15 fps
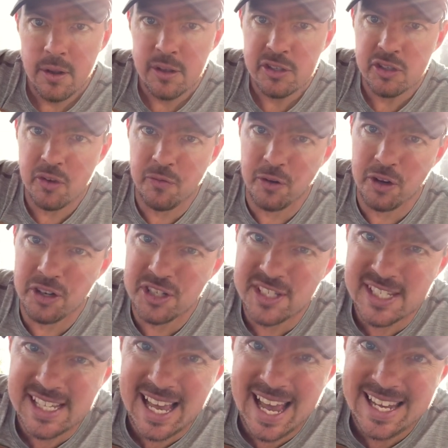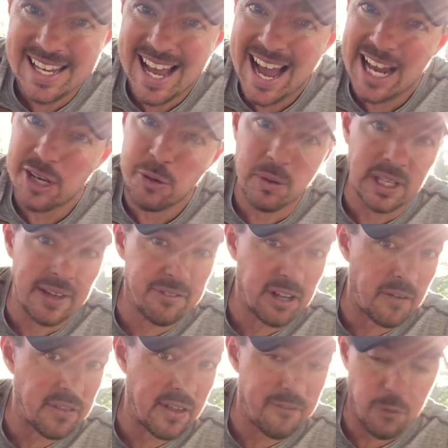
so for your C at 9, you lift off that